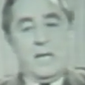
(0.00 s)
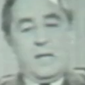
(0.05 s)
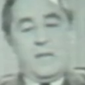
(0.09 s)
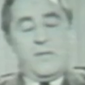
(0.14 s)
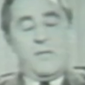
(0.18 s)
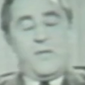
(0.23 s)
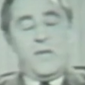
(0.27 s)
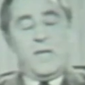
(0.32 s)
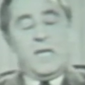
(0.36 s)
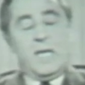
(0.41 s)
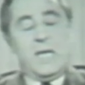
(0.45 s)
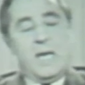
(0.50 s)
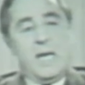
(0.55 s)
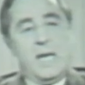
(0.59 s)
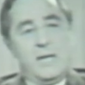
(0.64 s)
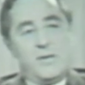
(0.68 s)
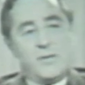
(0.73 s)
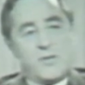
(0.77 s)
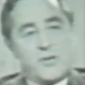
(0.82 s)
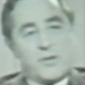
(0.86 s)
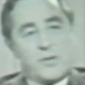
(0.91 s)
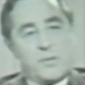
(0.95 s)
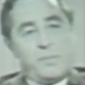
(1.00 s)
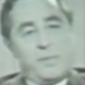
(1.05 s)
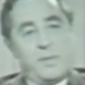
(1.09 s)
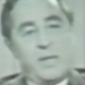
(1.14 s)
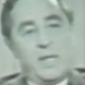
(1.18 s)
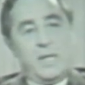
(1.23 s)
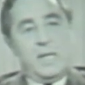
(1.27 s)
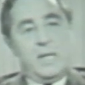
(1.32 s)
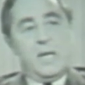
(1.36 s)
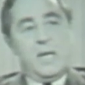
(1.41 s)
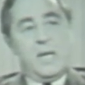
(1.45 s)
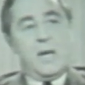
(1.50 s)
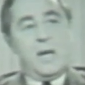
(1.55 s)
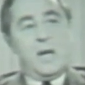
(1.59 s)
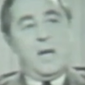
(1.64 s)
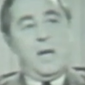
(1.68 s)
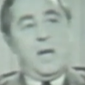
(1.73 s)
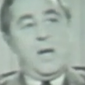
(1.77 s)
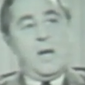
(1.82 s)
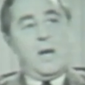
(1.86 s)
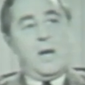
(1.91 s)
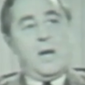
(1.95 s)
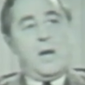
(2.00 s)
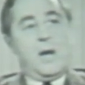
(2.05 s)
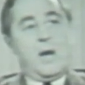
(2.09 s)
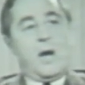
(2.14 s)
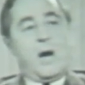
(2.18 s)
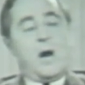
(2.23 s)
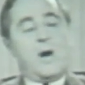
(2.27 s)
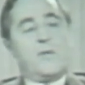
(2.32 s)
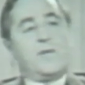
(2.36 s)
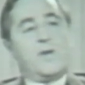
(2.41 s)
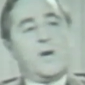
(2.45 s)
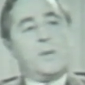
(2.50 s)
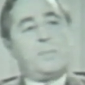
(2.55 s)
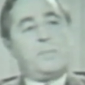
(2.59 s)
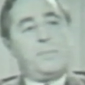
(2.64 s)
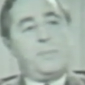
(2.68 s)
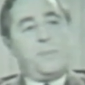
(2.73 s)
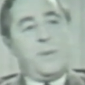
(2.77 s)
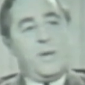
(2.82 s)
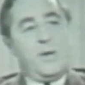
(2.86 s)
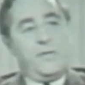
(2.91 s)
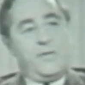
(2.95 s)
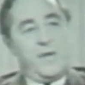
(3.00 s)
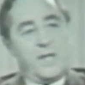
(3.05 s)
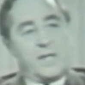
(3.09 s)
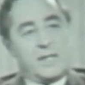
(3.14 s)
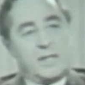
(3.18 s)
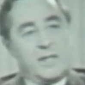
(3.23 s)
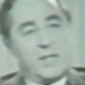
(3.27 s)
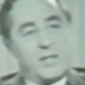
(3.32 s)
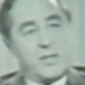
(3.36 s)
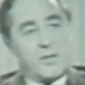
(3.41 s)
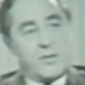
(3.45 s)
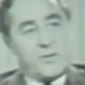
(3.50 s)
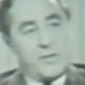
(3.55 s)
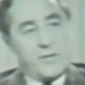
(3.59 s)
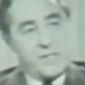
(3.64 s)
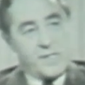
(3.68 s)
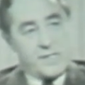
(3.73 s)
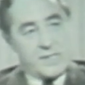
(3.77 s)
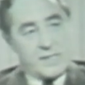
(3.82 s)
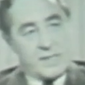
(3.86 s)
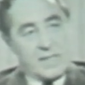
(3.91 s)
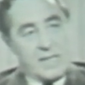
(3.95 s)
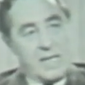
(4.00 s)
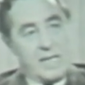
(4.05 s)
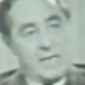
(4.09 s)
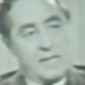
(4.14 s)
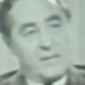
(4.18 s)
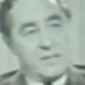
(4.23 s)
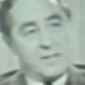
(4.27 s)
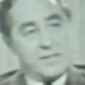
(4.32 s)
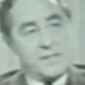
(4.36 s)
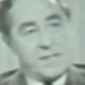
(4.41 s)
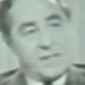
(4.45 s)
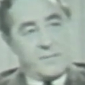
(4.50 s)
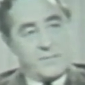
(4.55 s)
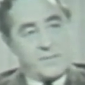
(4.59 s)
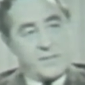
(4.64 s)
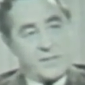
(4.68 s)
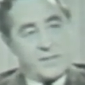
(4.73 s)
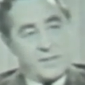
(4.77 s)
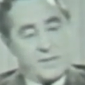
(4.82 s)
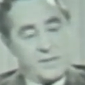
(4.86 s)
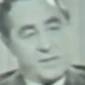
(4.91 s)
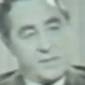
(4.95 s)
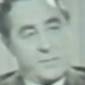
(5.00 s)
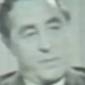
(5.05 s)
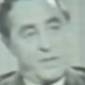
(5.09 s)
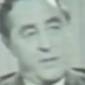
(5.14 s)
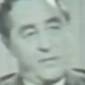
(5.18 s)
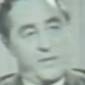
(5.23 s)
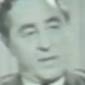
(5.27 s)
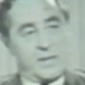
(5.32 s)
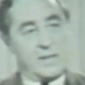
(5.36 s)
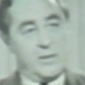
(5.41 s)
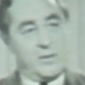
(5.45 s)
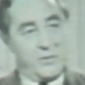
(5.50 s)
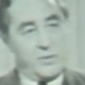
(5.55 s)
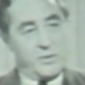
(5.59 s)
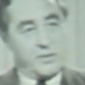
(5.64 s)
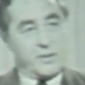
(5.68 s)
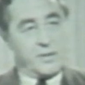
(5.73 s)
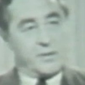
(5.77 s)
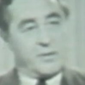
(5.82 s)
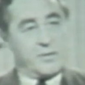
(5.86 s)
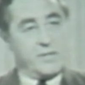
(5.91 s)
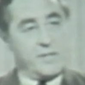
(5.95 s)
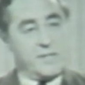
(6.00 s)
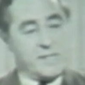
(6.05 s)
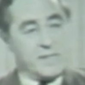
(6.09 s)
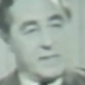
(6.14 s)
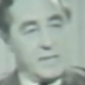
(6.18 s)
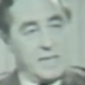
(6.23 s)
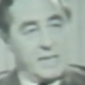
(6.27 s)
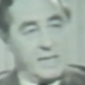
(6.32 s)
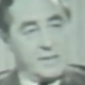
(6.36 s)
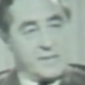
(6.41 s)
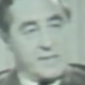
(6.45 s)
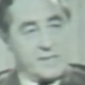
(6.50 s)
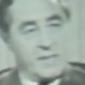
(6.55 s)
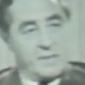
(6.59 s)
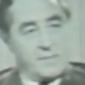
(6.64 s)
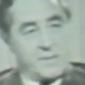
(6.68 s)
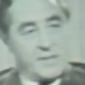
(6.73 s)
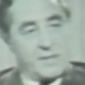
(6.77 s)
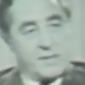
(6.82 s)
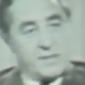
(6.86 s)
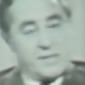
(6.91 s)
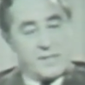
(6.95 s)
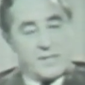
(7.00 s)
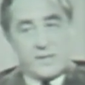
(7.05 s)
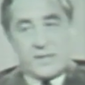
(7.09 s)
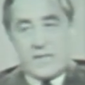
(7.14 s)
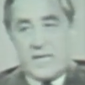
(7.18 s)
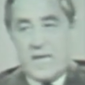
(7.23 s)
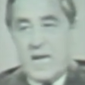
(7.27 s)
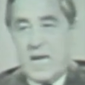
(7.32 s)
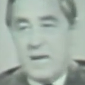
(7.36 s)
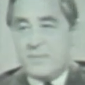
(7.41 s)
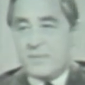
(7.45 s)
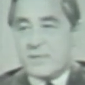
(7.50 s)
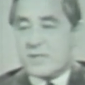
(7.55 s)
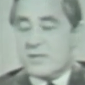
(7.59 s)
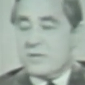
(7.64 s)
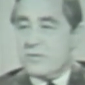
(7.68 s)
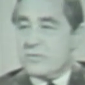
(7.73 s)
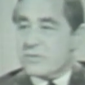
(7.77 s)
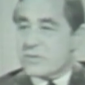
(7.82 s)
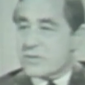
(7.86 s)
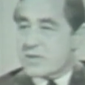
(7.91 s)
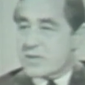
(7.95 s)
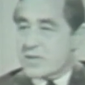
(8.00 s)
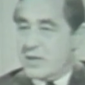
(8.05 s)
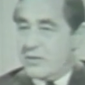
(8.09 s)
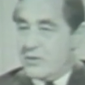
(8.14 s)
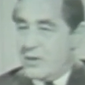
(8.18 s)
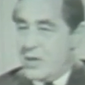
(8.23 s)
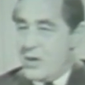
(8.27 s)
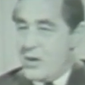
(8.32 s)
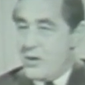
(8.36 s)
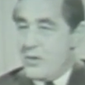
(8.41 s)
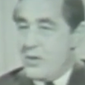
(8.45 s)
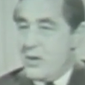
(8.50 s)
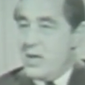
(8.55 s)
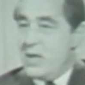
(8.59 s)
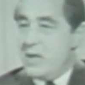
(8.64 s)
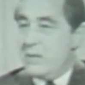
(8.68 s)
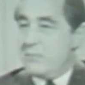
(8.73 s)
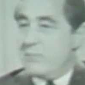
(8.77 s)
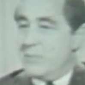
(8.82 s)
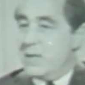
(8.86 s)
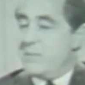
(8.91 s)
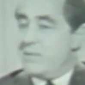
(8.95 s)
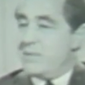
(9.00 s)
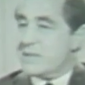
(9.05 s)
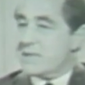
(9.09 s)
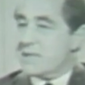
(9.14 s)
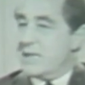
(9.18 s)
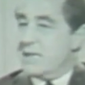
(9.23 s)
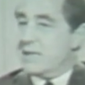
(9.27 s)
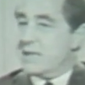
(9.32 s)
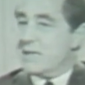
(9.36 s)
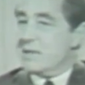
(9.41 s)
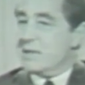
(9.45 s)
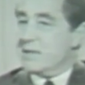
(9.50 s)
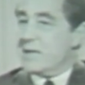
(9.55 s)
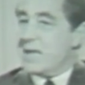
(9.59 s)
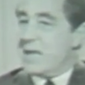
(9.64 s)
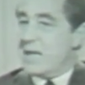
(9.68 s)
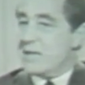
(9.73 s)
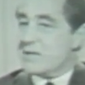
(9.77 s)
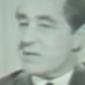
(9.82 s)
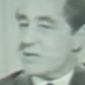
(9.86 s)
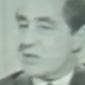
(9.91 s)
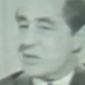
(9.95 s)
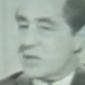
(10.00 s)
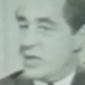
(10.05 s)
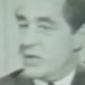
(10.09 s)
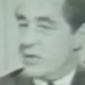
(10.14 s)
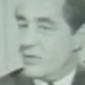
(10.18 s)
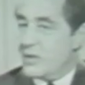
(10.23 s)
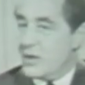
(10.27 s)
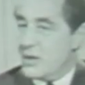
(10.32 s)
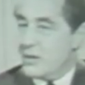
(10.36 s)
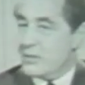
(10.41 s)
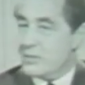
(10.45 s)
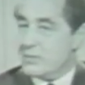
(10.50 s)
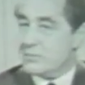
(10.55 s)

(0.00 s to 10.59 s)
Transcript: the entropy of a perfectly crystalline substance, perfectly ordered crystalline substance at the absolute zero may be taken as zero.